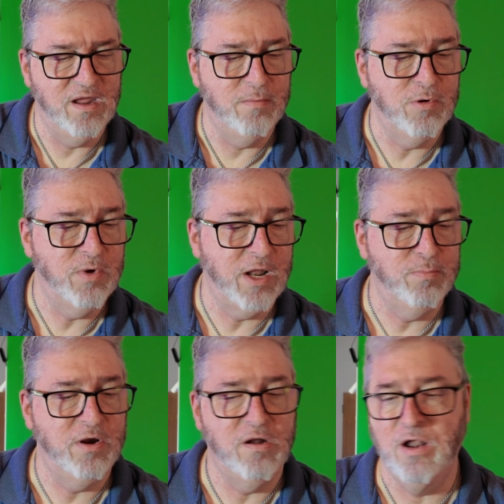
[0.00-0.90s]
But when I
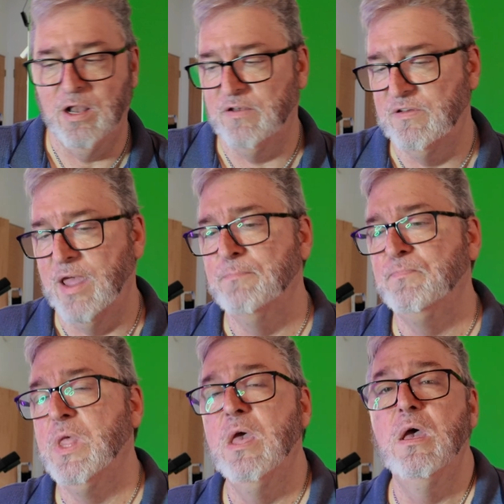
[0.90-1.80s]
put it on, it'll stay.
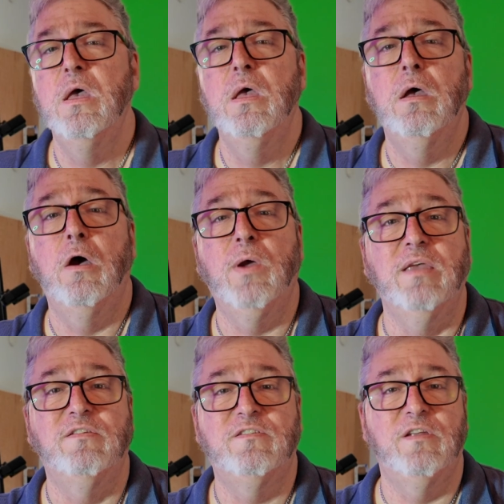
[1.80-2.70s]
Okay,
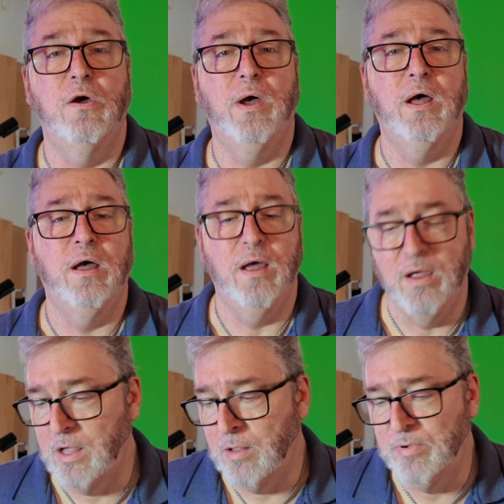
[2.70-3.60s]
so
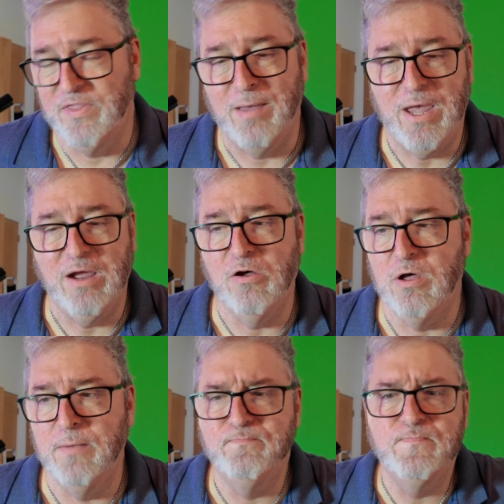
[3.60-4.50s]
I'll put that back
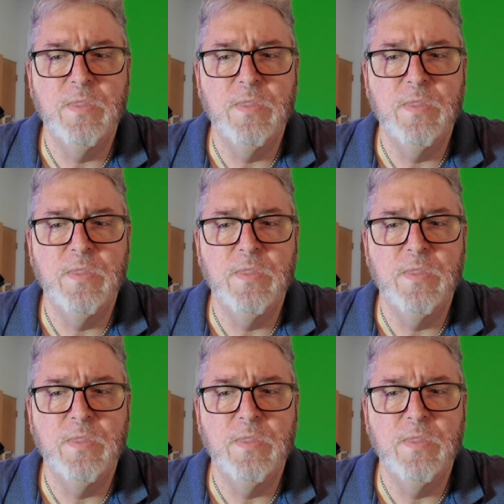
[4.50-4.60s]
on.